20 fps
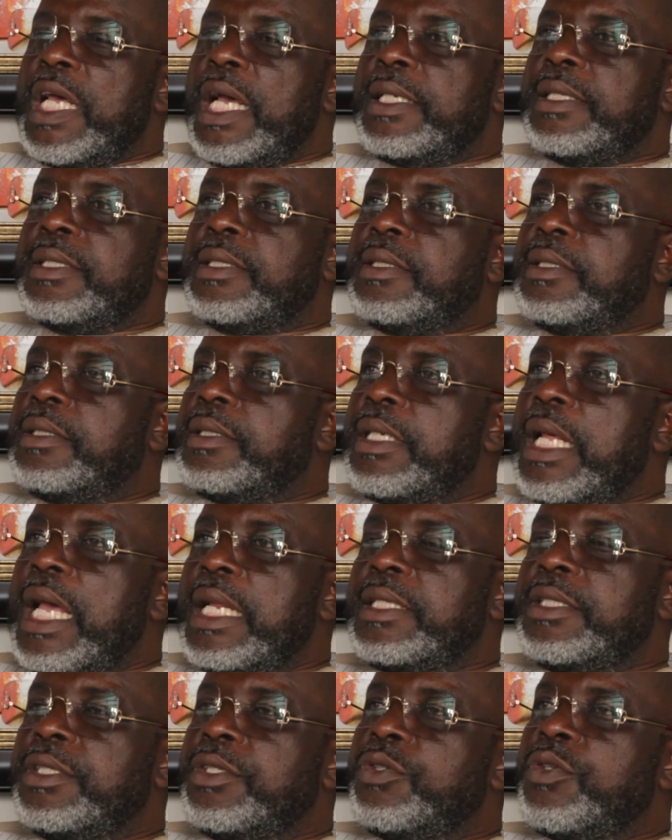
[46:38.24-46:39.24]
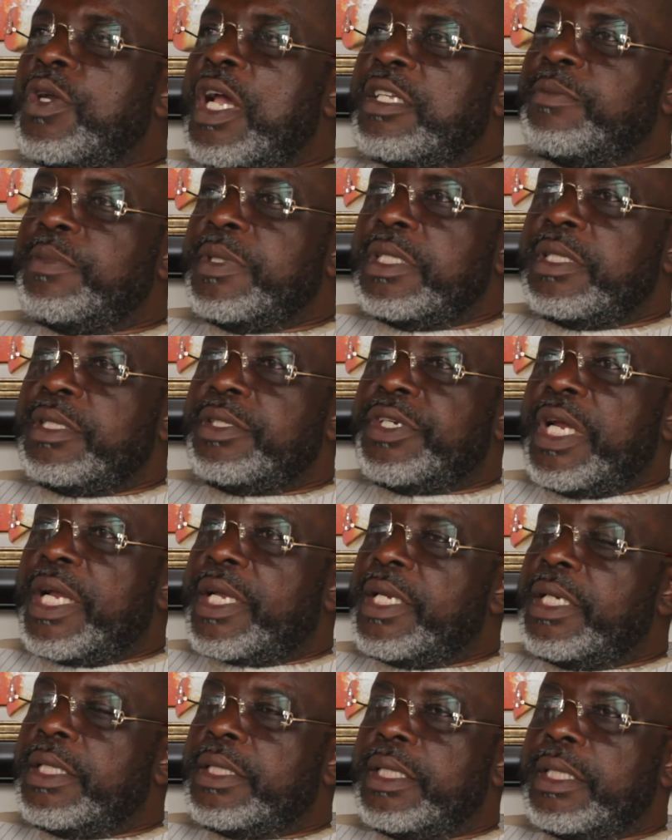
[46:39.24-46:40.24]
Why? That issue has been
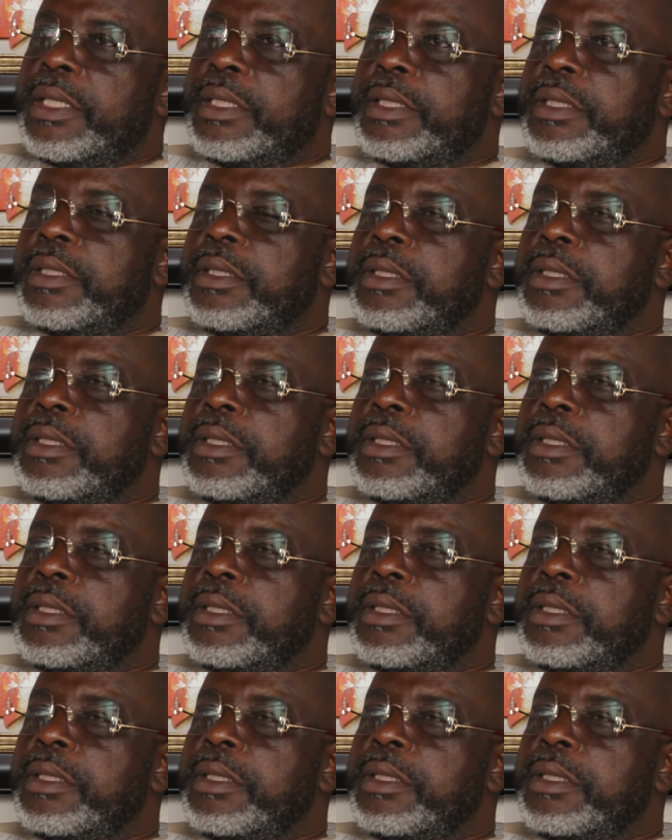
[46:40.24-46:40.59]
truncated.